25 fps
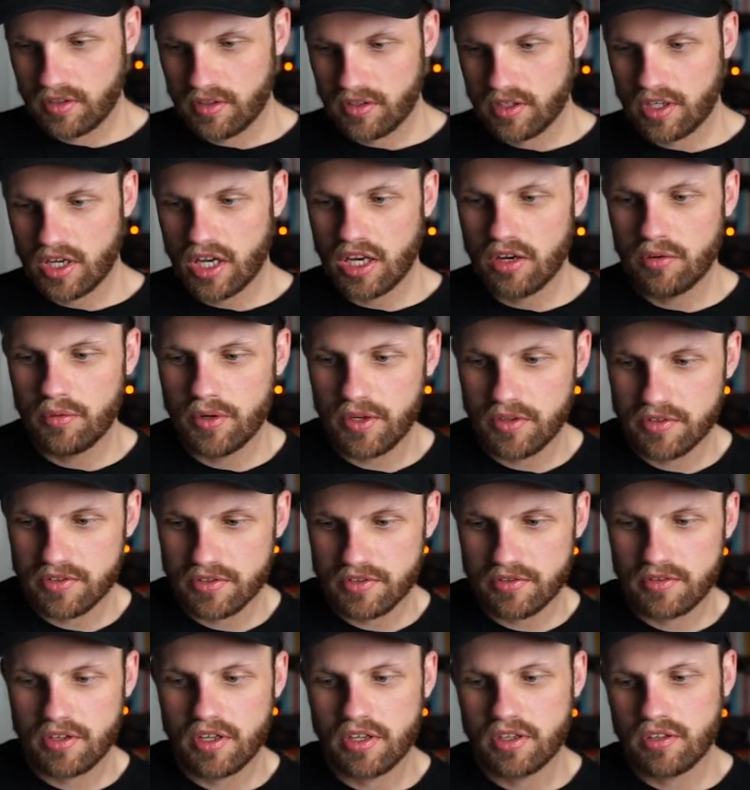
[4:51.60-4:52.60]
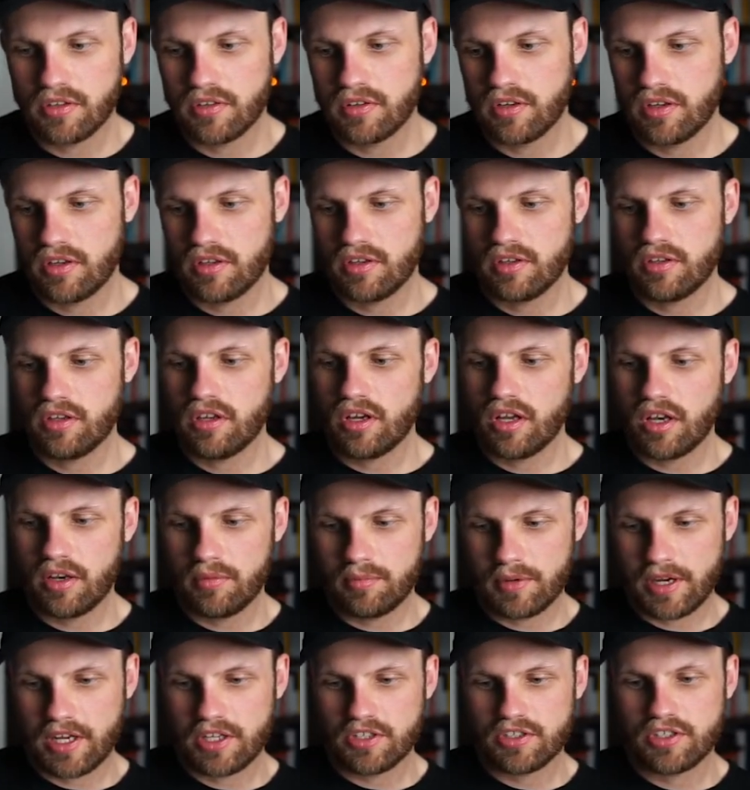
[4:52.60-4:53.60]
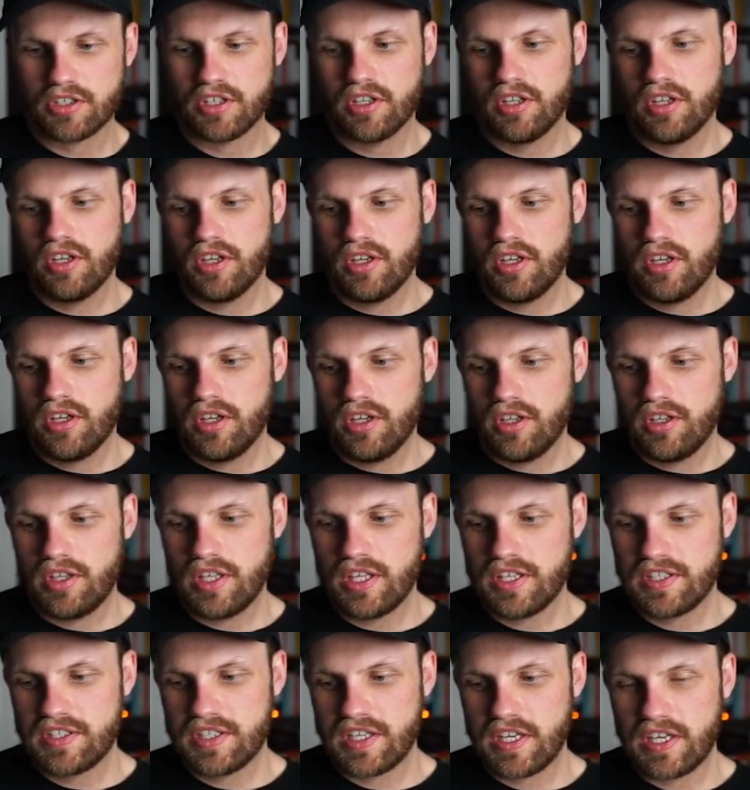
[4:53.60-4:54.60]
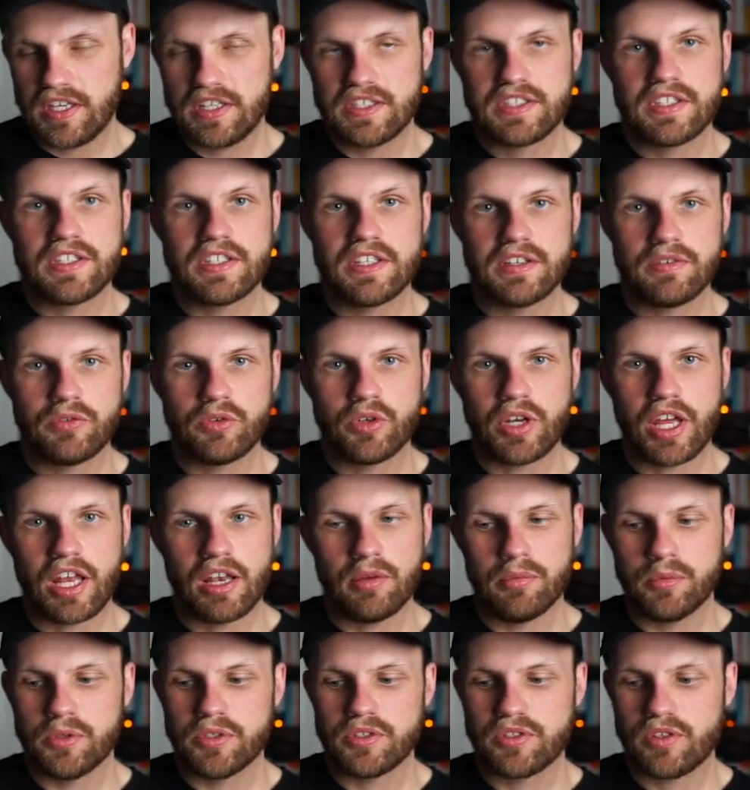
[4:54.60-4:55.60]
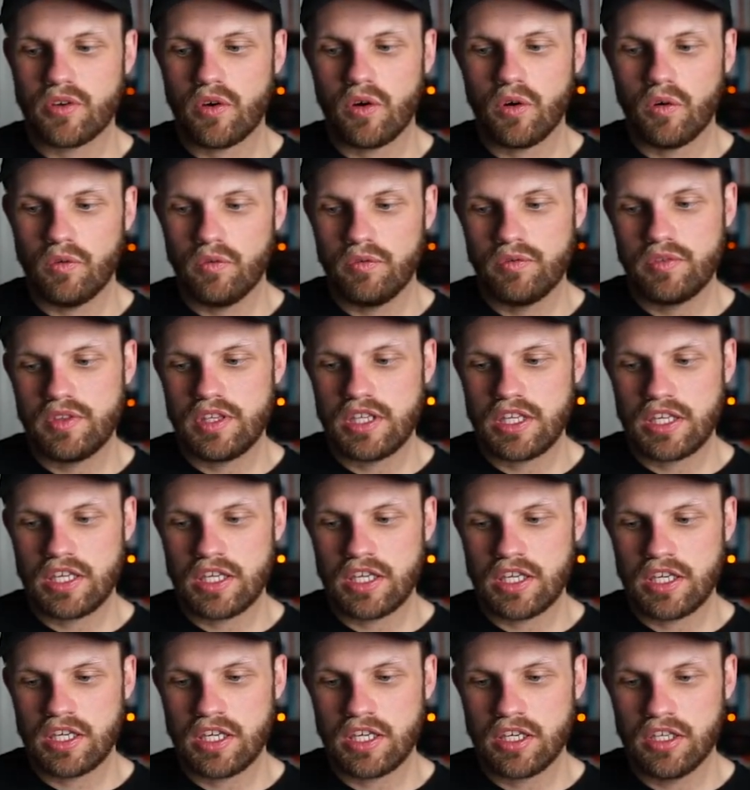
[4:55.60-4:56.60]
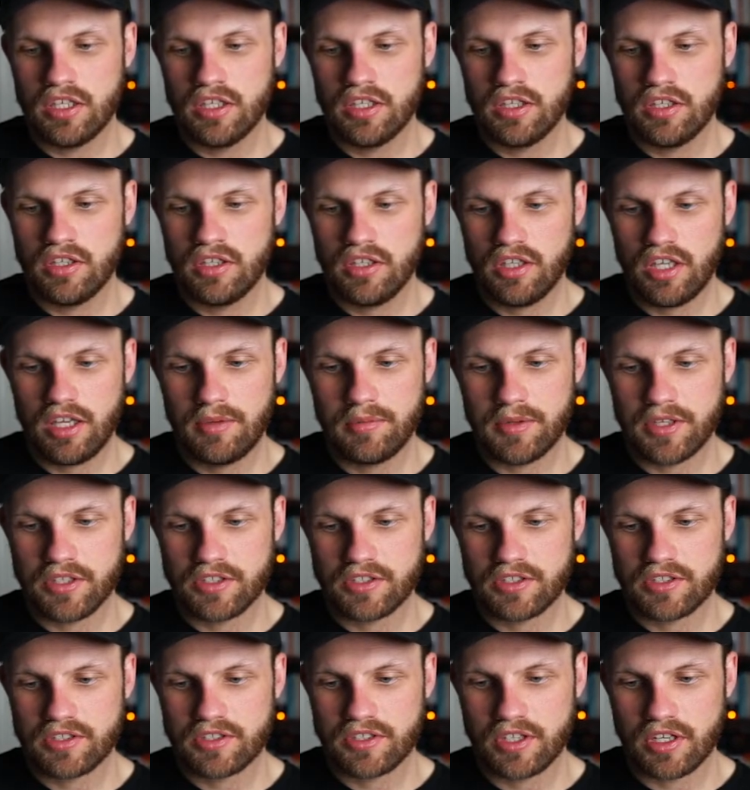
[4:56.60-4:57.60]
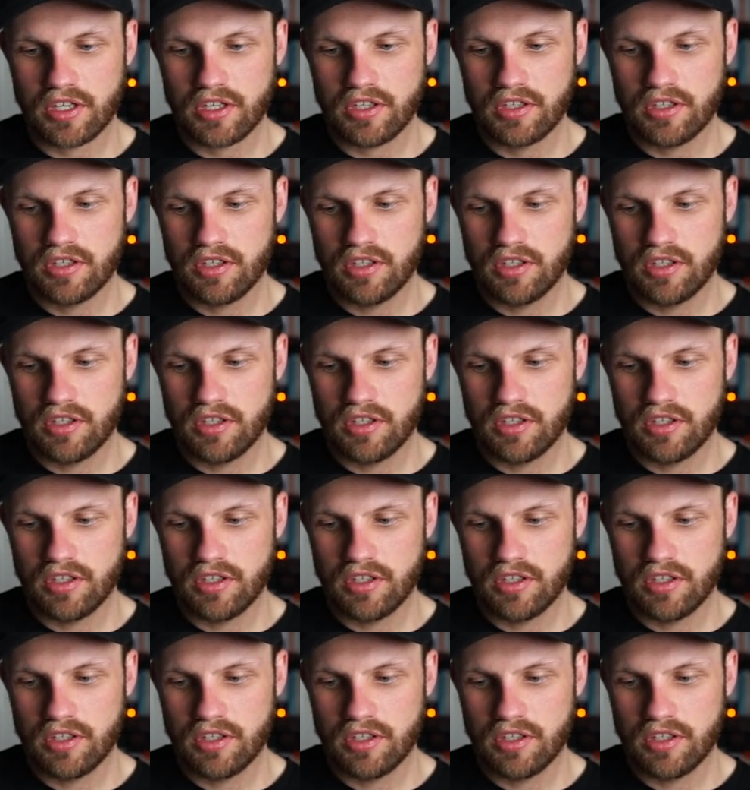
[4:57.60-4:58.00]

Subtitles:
Color wheels and color match. This is the different elements of the image. So